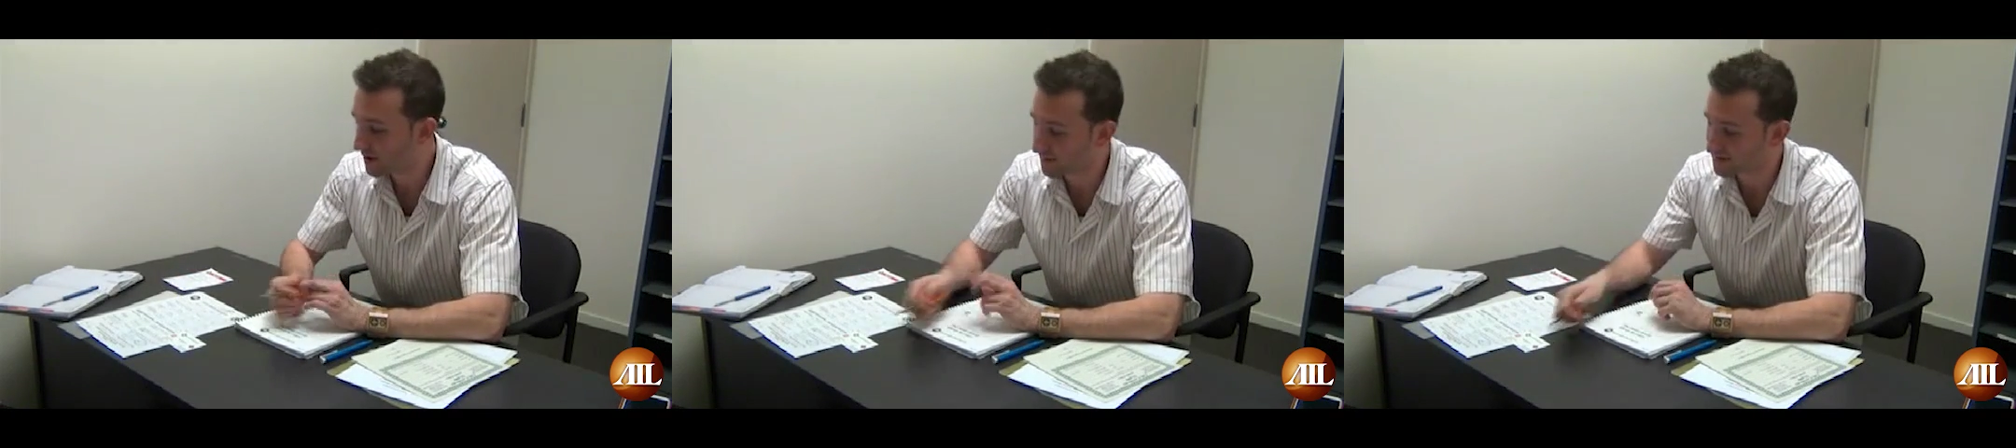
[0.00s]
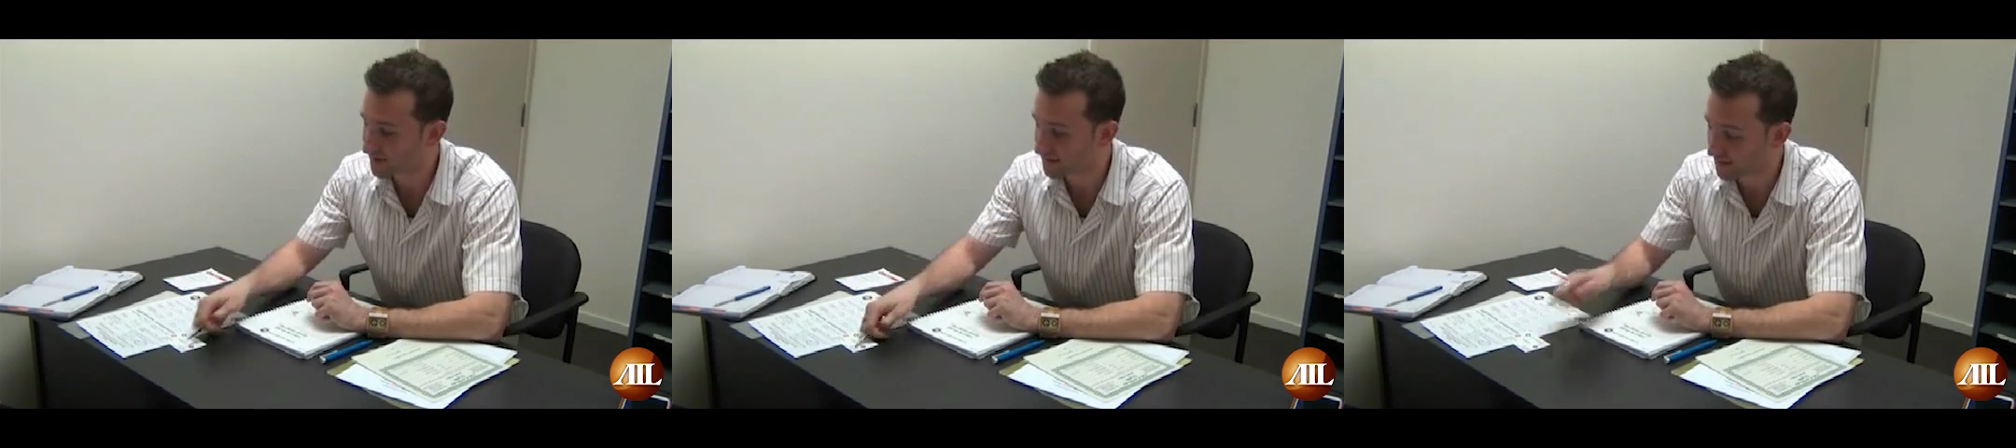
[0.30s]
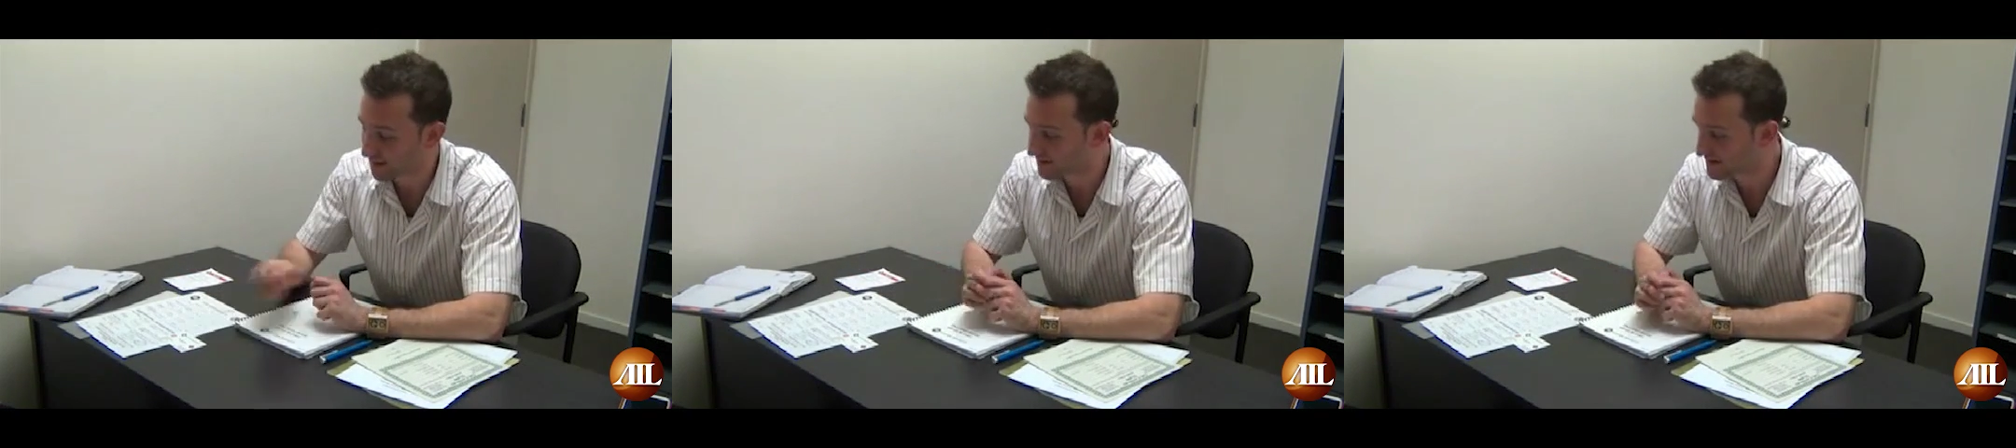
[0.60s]
My cell
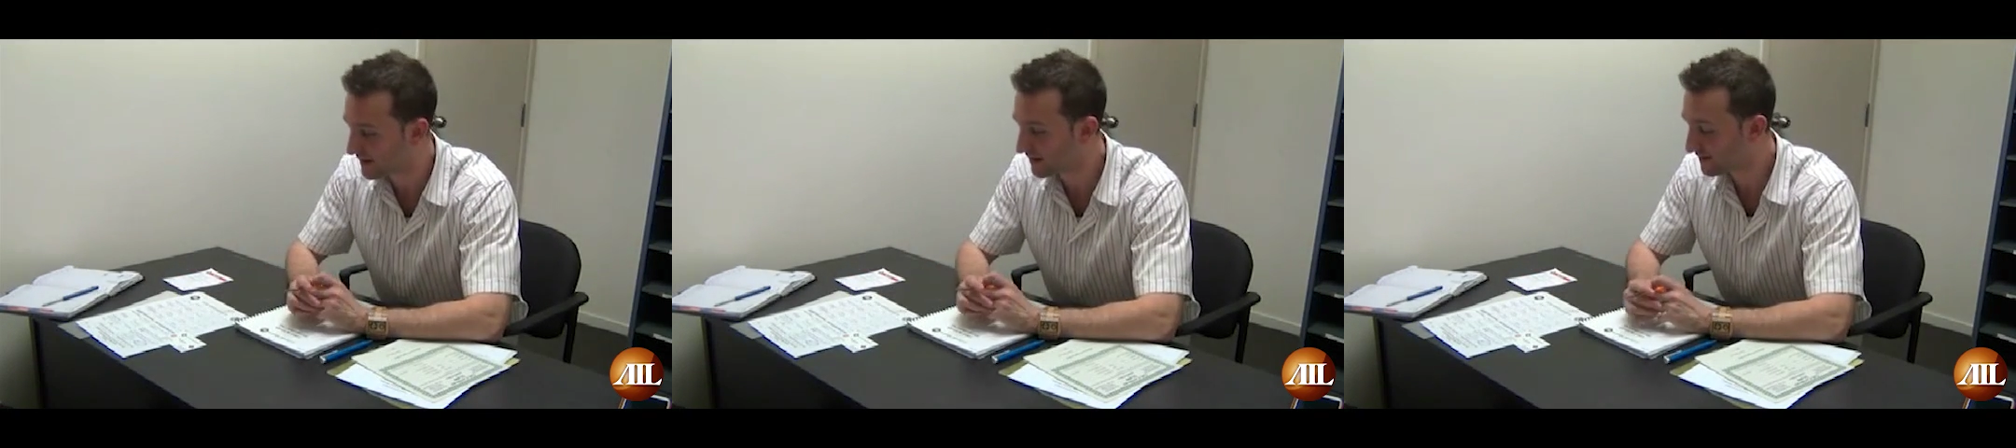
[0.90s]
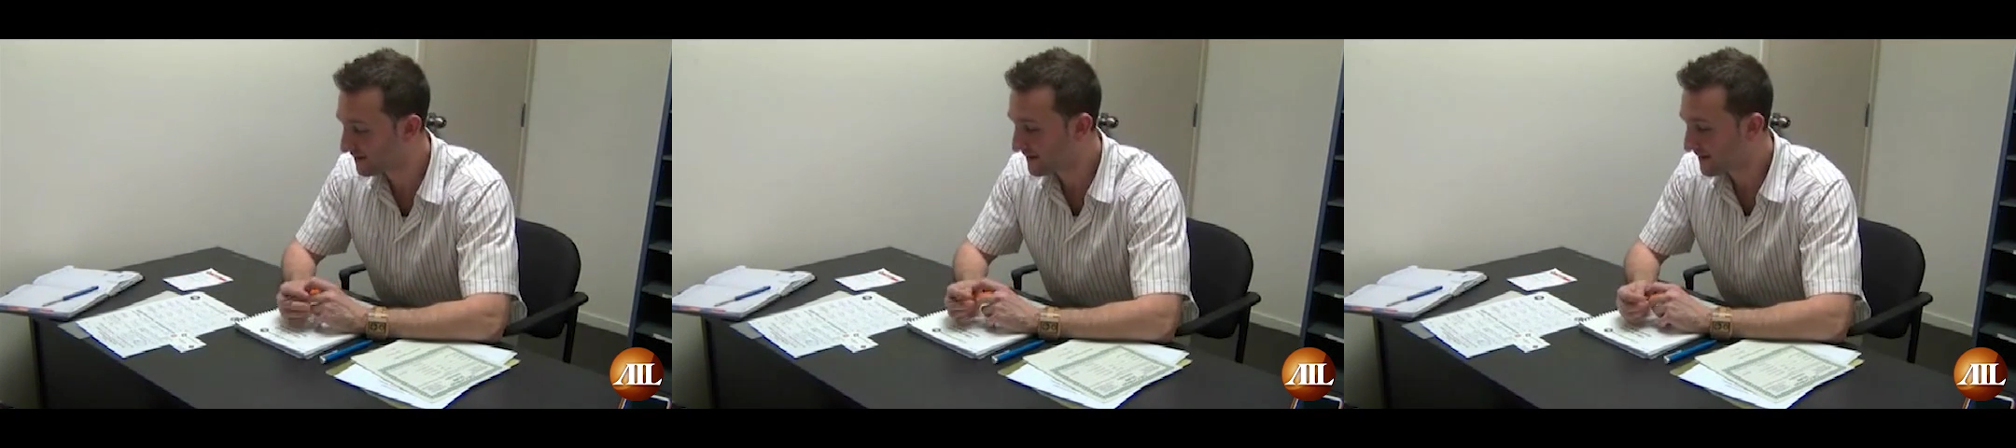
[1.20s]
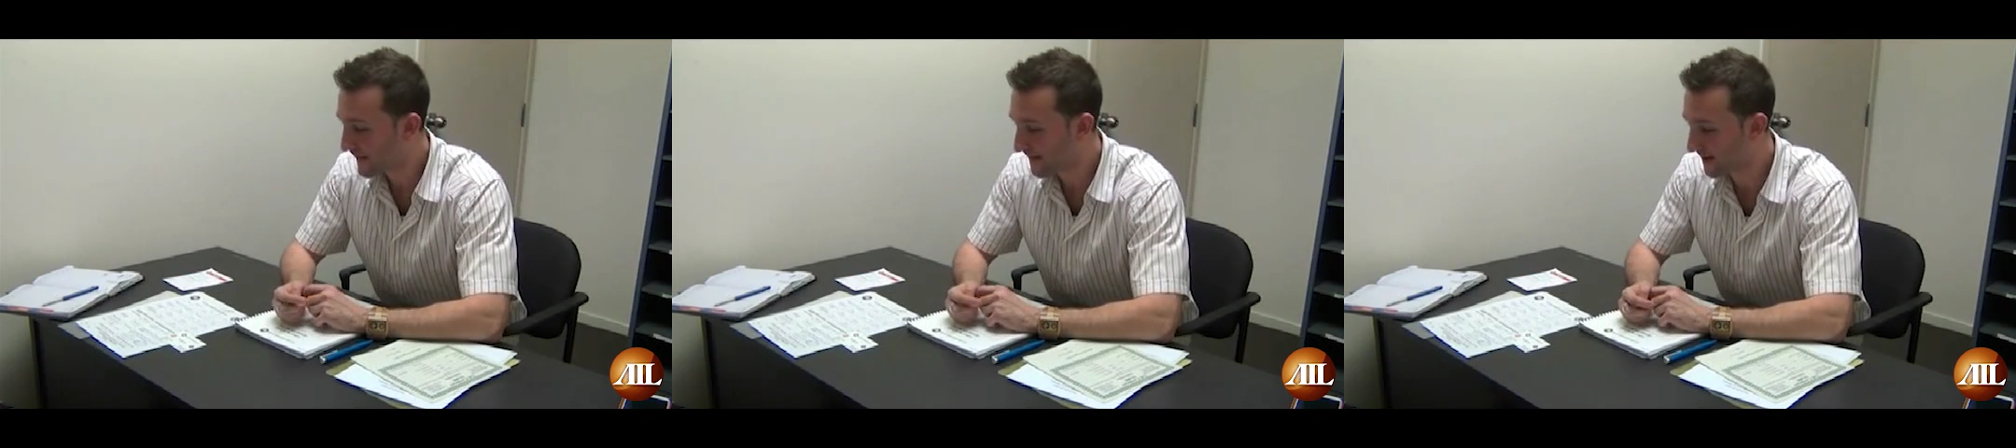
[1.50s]
phone number's there.
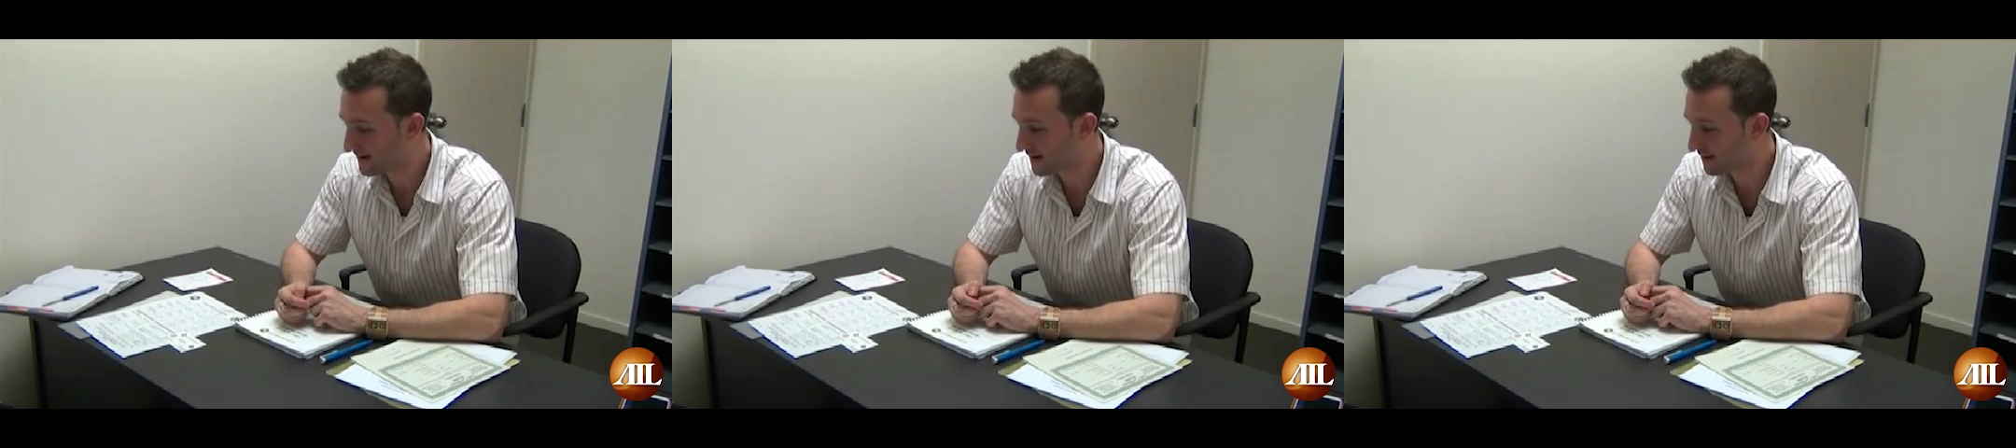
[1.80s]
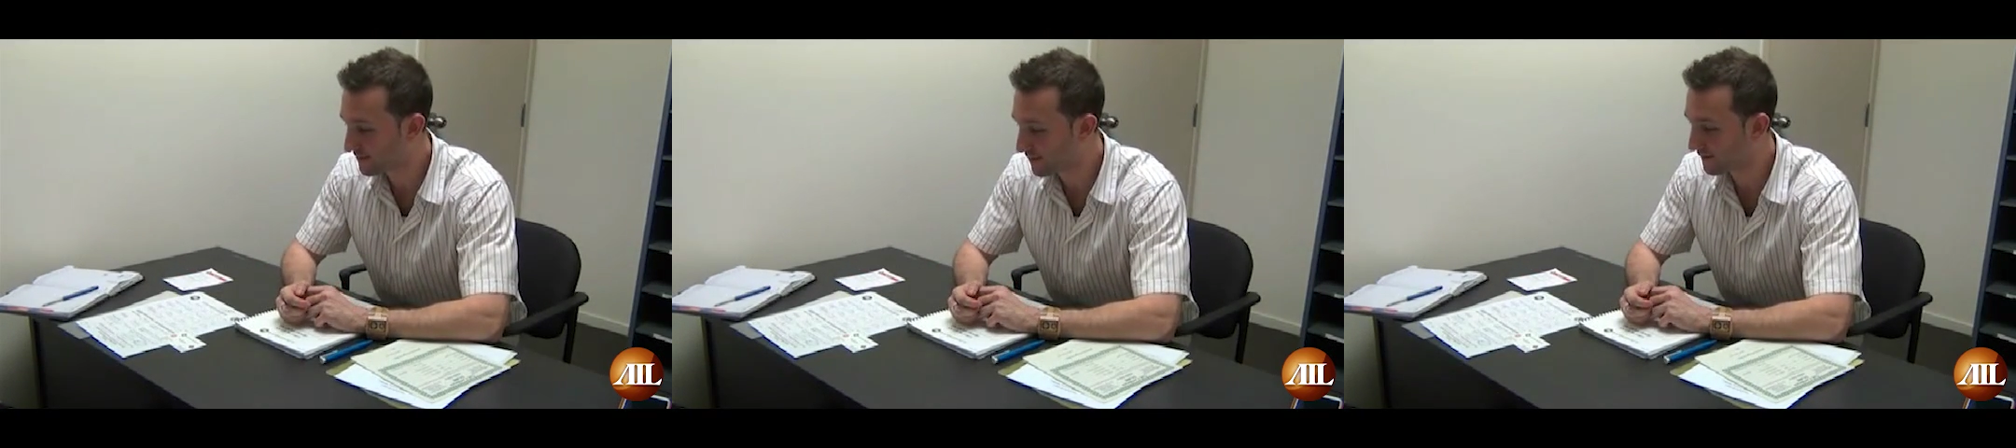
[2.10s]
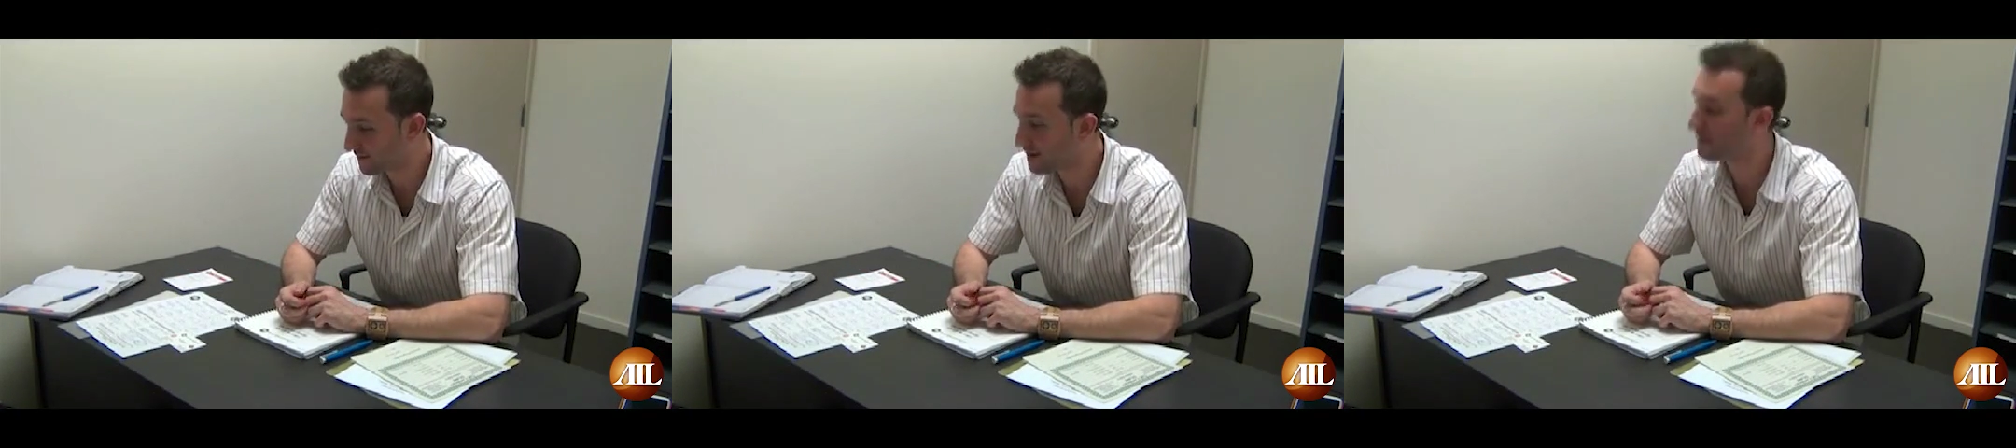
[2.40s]
And we'll go
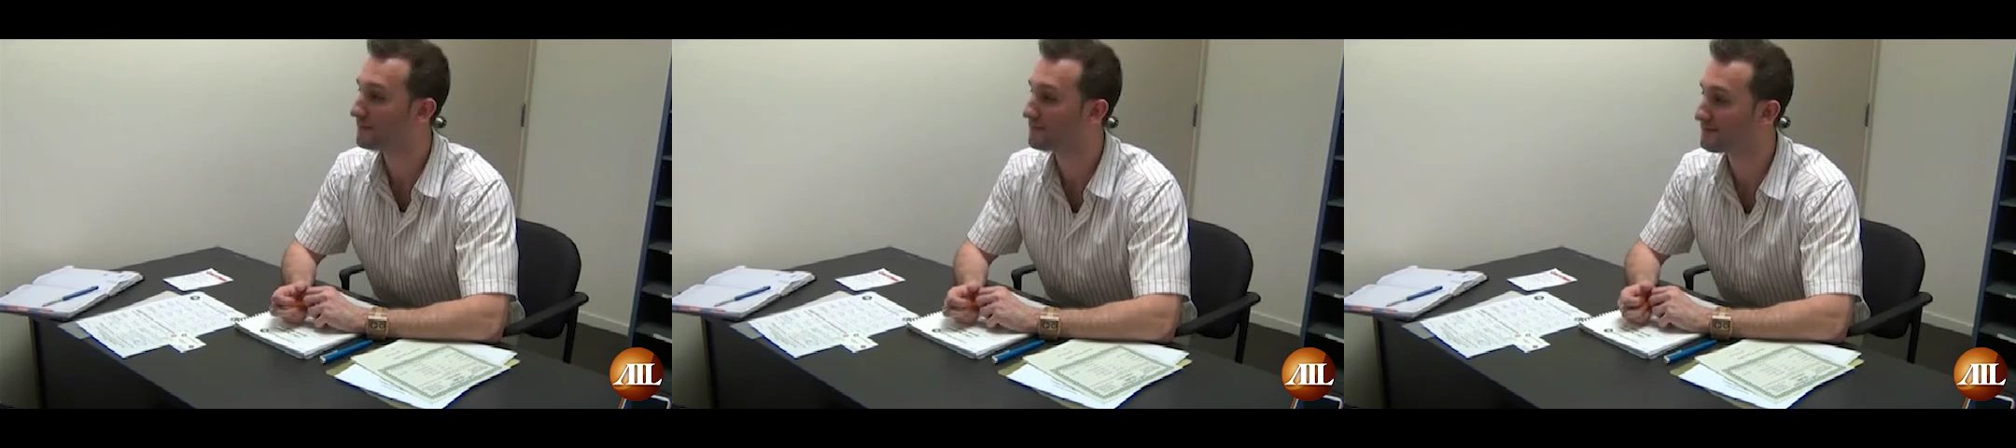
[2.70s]
from there.